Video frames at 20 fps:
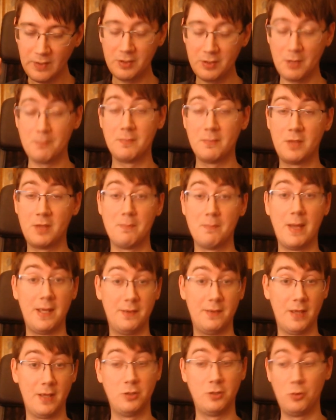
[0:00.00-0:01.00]
make their
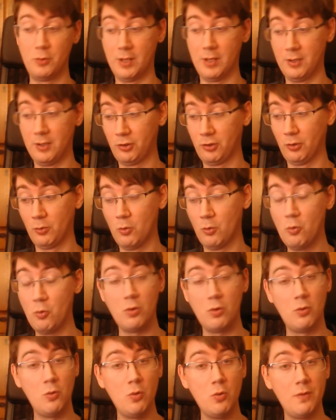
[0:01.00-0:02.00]
units. So all
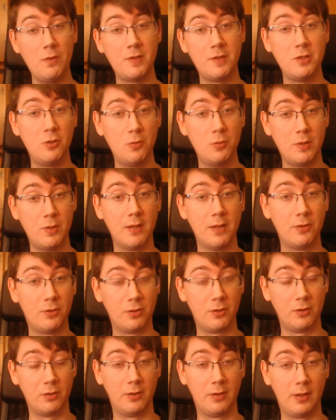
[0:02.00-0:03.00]
of the units
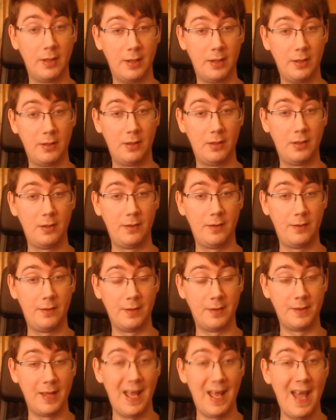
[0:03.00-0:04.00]
that they
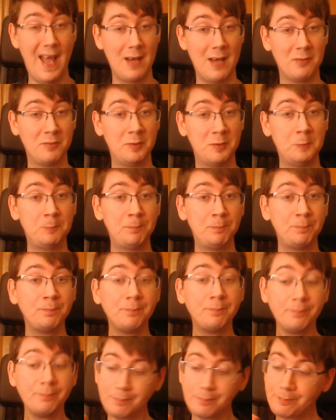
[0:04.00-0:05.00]
have,
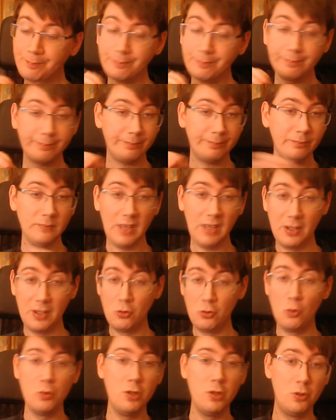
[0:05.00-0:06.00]
it's all
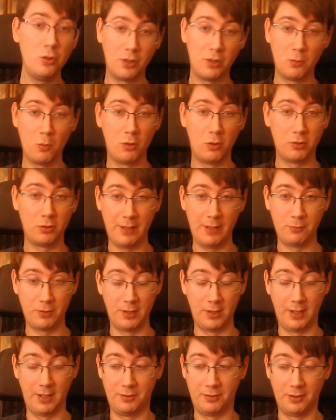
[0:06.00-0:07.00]
using one
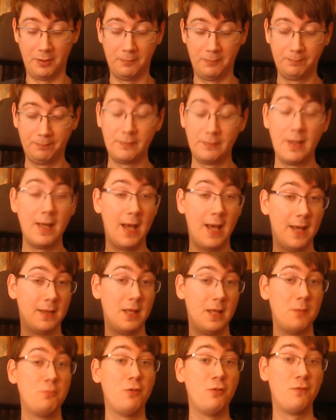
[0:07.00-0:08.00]
calculator, and they
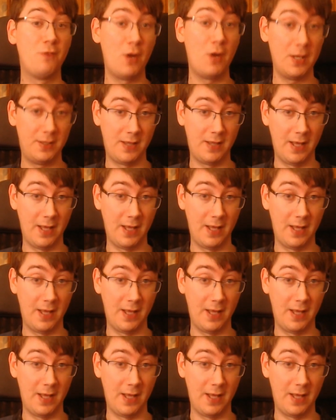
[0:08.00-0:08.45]
provide that,